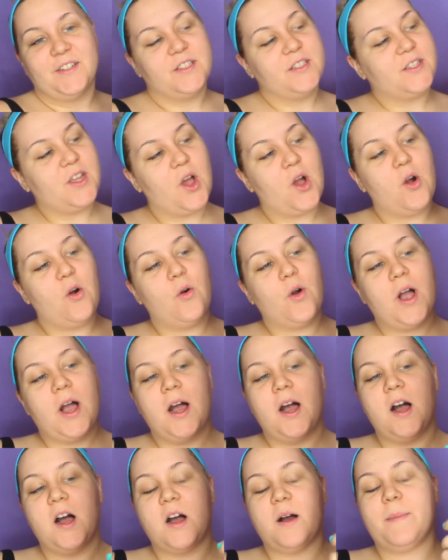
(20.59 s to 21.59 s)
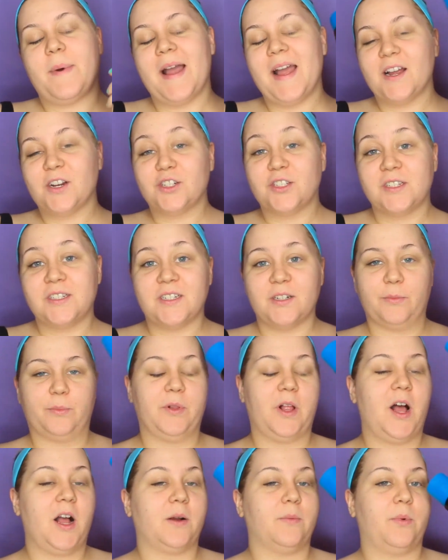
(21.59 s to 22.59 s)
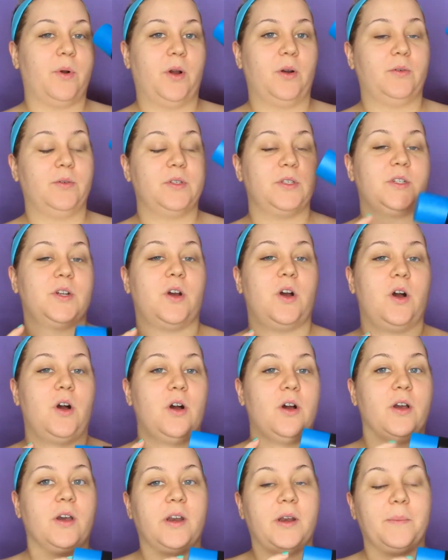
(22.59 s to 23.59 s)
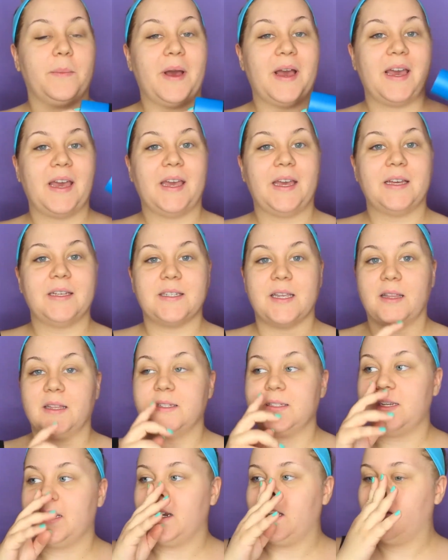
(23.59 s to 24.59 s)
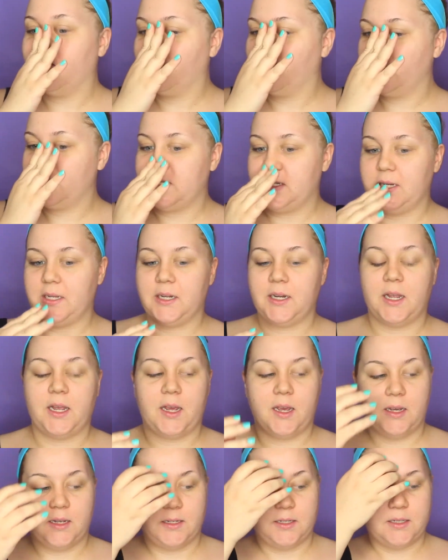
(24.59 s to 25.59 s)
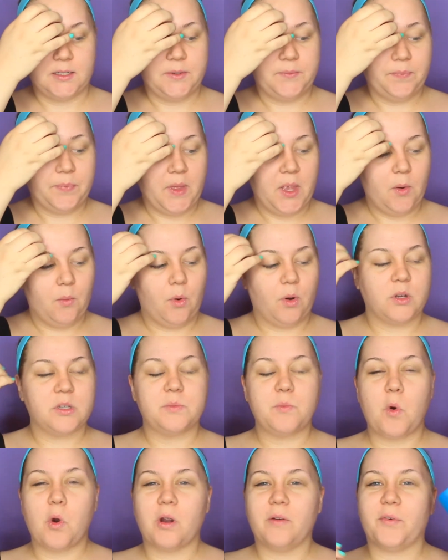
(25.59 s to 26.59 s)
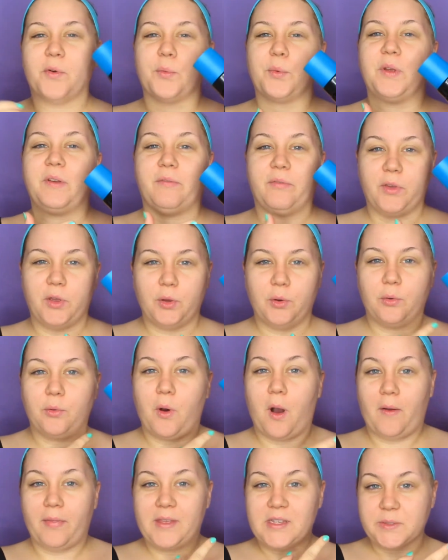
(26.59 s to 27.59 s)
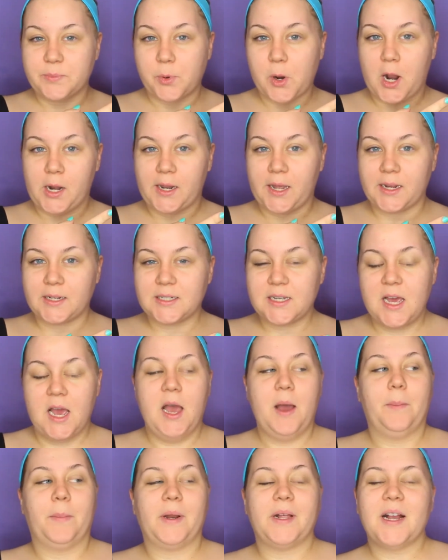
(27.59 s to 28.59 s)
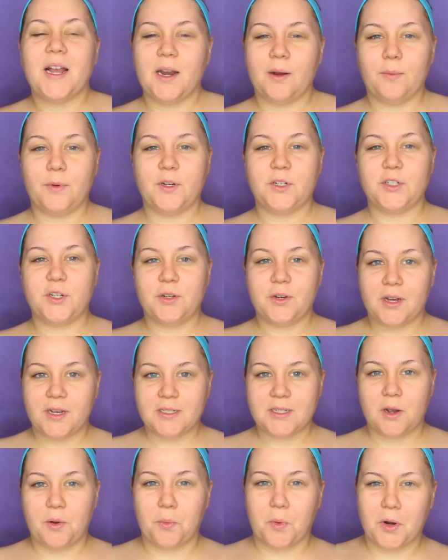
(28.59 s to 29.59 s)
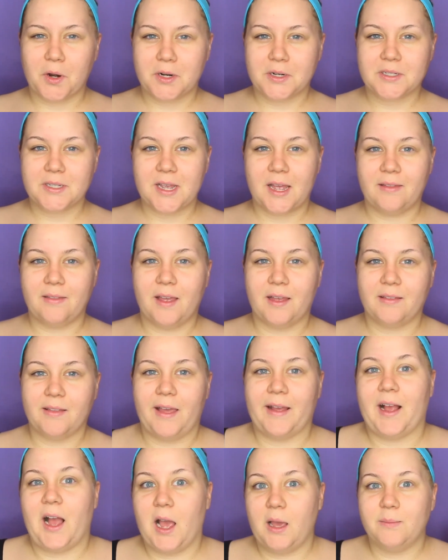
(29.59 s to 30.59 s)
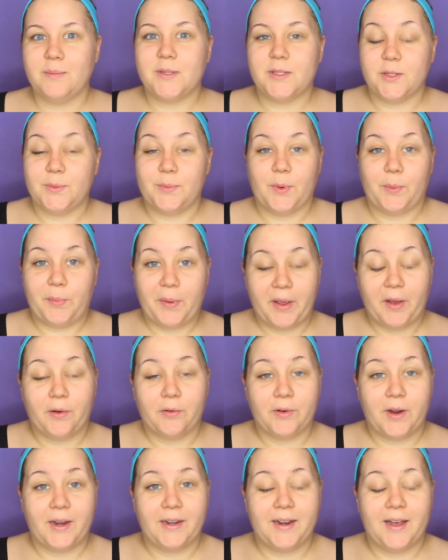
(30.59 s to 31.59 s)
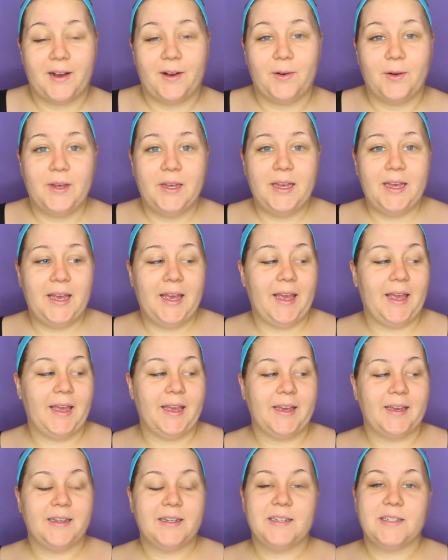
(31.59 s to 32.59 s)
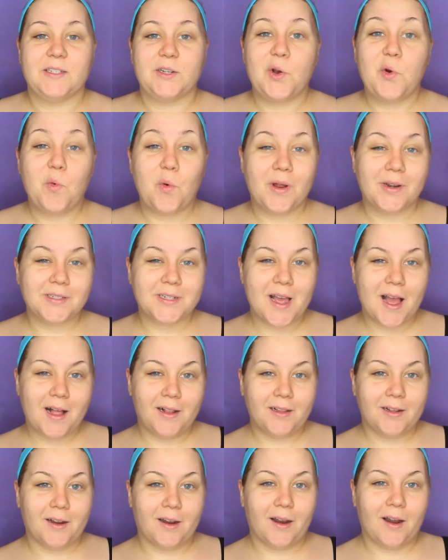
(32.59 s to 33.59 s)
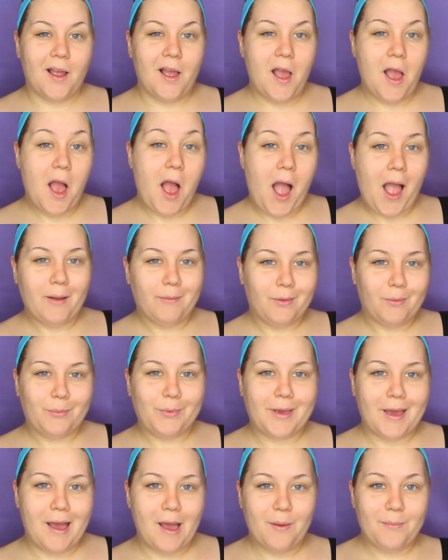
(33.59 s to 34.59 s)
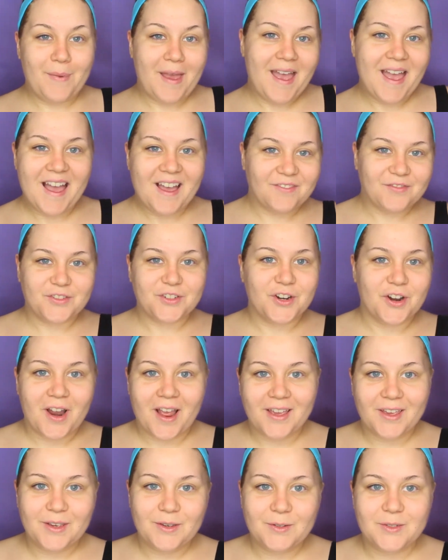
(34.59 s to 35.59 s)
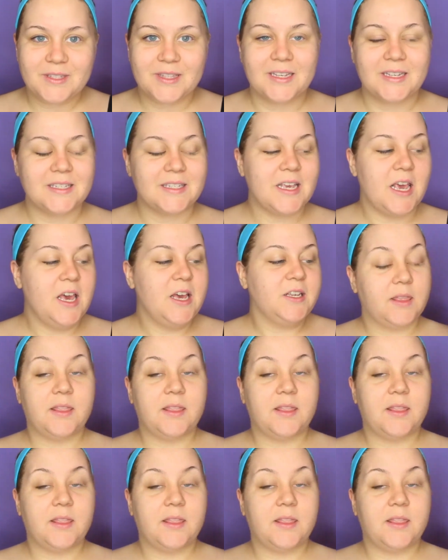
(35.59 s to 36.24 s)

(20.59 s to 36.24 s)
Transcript: So I actually did a blog post on my Sunless tanning routine, and well, it's more of a review on this product, but I kind of want to show you guys how it works and that like I'm super pale right now and what color I will become after I use this.